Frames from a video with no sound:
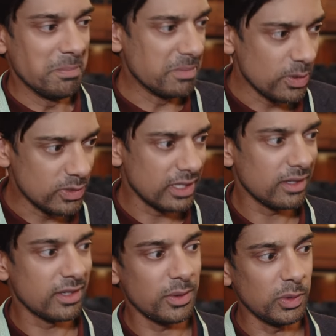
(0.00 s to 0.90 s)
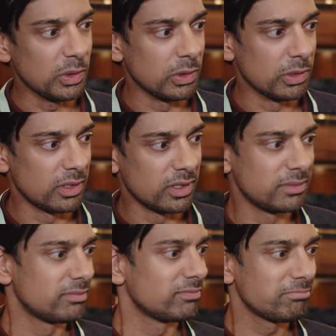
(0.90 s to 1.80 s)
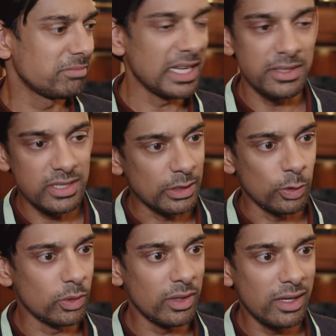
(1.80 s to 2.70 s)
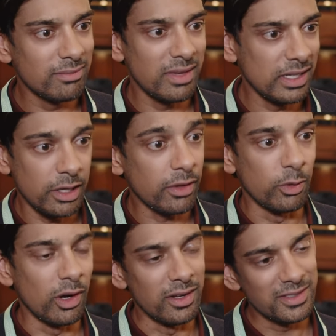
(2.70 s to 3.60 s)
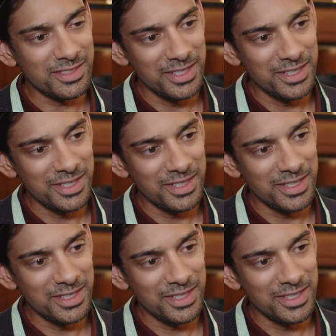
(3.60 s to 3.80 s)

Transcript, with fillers: music or painting or any other art.